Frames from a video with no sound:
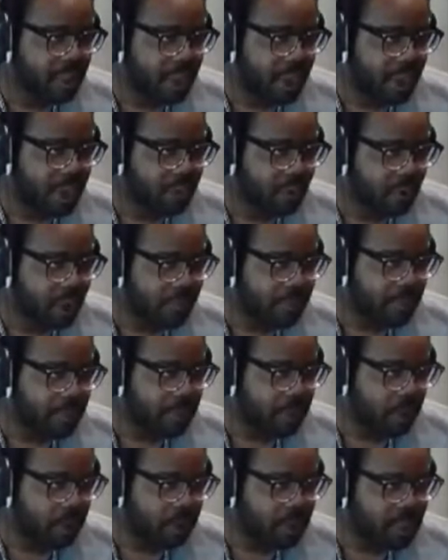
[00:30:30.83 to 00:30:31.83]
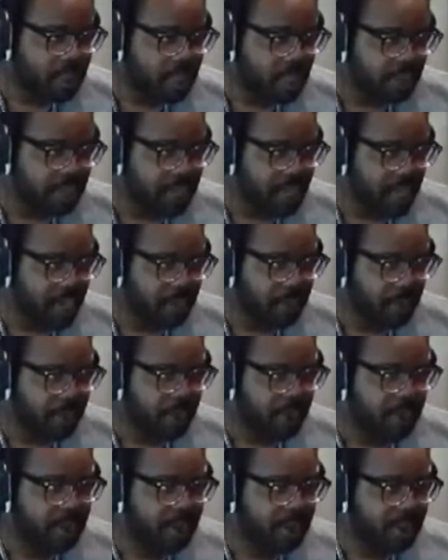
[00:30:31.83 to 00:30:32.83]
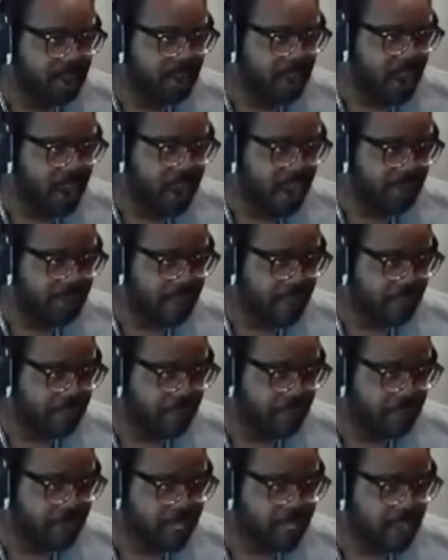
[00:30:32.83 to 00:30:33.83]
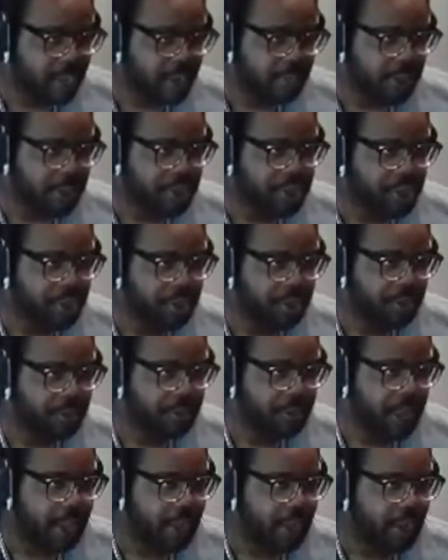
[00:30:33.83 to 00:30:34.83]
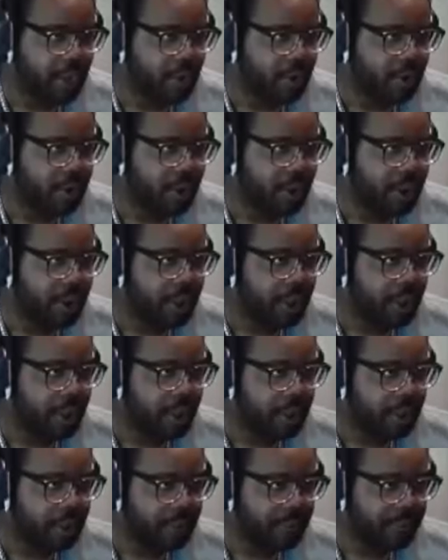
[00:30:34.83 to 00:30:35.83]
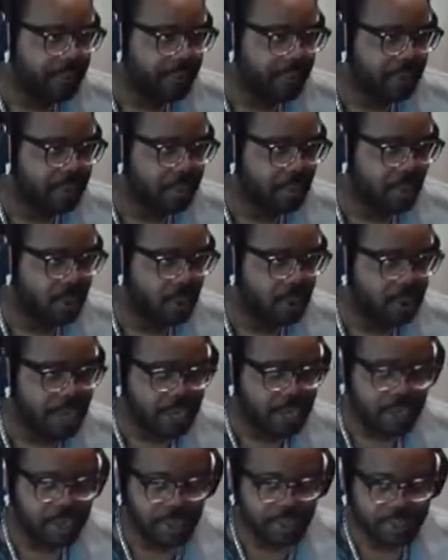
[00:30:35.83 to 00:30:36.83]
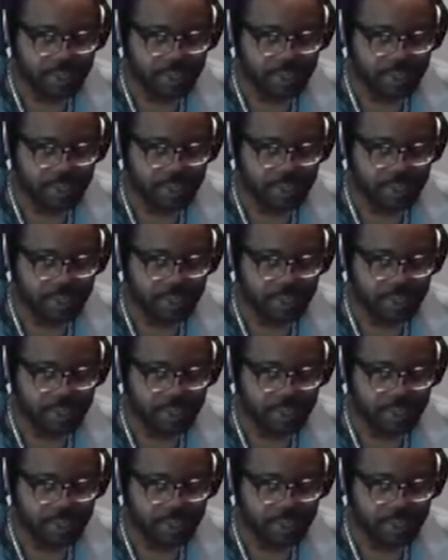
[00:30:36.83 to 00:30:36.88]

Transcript: and grab the barrel at the same time. You can not have that freeze animation of getting your partner back.